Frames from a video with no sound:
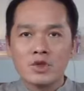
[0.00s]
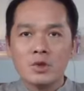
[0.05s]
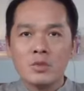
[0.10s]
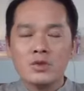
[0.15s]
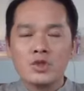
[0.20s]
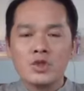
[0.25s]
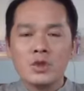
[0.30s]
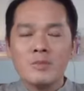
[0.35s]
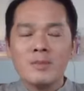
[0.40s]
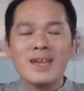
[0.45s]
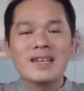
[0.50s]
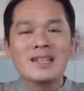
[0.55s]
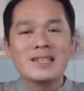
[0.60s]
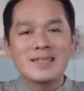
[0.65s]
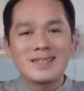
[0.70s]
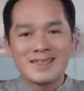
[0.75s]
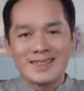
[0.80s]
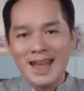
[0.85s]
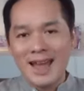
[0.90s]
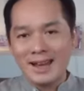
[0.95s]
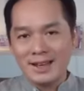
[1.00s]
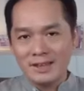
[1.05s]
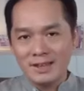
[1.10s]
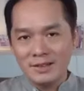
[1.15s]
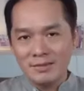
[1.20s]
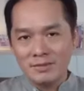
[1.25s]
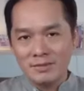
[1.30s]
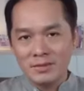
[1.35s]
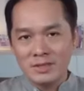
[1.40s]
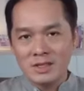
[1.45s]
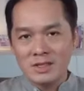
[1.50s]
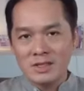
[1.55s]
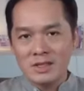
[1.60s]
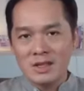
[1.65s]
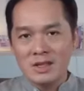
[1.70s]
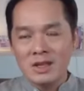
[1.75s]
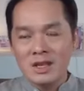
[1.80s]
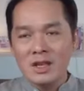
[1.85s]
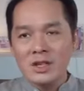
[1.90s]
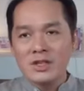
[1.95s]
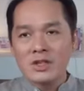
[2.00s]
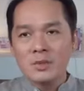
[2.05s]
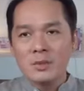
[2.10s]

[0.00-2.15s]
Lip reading: to make it stagnant. You see,